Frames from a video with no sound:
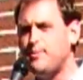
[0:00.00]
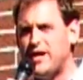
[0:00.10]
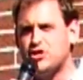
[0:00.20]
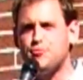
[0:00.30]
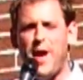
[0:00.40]
and the
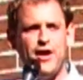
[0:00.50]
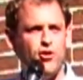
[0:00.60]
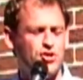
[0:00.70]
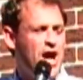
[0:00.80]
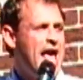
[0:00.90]
big
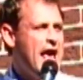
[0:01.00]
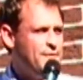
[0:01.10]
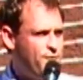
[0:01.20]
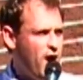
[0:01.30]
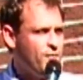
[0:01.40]
spenders
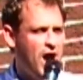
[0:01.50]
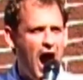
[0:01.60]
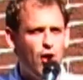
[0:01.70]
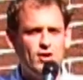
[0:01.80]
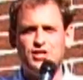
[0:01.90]
in front of
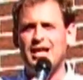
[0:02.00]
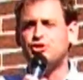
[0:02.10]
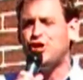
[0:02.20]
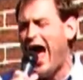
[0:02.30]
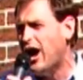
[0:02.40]
Congress
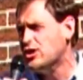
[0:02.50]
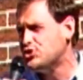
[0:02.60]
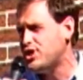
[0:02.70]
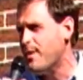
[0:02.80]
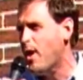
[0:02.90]
and
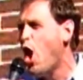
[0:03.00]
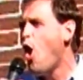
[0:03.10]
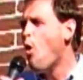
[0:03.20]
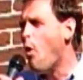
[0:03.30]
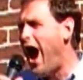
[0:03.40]
challenge them
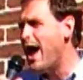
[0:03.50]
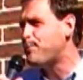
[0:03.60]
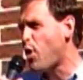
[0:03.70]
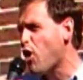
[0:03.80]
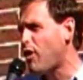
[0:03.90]
why
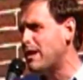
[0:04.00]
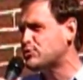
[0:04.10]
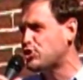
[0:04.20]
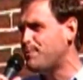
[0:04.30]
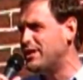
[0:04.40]

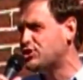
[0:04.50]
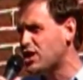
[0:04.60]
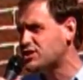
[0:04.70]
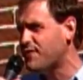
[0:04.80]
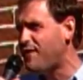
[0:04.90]
programs should be
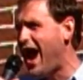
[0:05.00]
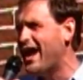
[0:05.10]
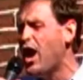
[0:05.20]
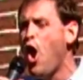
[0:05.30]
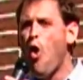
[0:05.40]

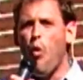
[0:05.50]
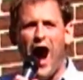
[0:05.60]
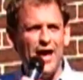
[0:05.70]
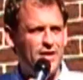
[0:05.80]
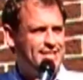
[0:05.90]
justified,
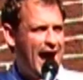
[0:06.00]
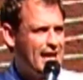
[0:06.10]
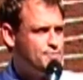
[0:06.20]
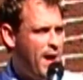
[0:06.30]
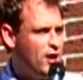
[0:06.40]
why the
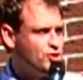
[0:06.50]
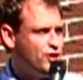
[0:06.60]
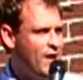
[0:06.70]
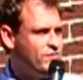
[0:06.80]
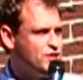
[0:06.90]
taxpayers
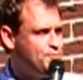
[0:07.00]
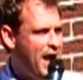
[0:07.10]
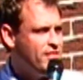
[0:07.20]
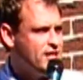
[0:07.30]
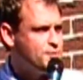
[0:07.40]
should have to
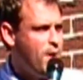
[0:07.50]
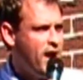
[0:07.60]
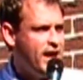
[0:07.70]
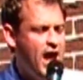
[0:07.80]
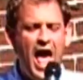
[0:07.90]
spend this
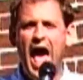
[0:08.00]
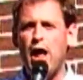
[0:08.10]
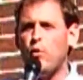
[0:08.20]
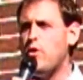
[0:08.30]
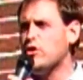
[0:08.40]
money,
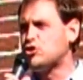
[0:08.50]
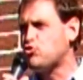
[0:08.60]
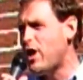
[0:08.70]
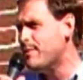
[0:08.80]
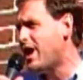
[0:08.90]
and we will
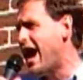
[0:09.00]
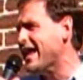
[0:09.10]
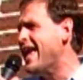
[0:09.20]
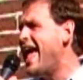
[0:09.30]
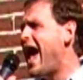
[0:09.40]

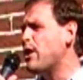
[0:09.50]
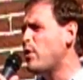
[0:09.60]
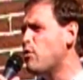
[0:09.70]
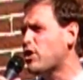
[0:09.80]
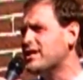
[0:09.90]
streamline, and
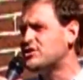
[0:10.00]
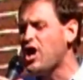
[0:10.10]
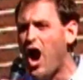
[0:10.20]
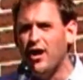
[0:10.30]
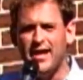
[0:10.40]
we will
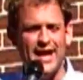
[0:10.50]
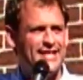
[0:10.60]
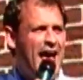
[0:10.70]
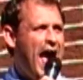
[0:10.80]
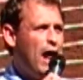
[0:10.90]
consolidate,
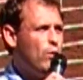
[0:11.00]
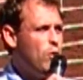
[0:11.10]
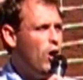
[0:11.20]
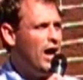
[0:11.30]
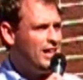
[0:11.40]
and
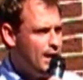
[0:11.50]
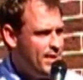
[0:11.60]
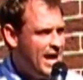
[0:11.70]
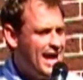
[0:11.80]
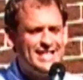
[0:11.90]
we will
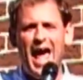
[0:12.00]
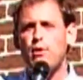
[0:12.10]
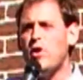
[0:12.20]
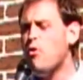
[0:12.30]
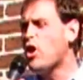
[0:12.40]
eliminate,
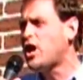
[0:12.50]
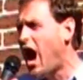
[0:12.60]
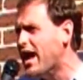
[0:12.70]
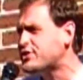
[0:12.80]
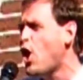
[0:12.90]
and we will
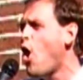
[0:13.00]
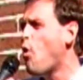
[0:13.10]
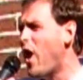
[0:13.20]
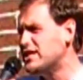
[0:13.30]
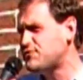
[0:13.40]
cut
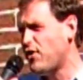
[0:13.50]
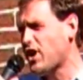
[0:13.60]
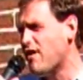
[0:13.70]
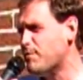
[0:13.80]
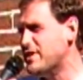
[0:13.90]
wasteful
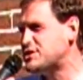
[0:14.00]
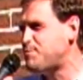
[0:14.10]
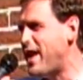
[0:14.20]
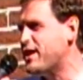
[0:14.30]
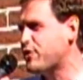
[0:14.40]
government
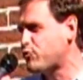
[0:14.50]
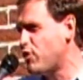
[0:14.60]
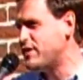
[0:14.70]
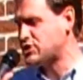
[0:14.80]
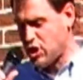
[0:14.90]
spending
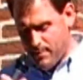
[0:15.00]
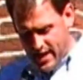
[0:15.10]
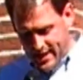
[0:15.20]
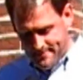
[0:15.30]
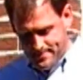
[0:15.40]
through this
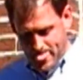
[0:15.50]
committee.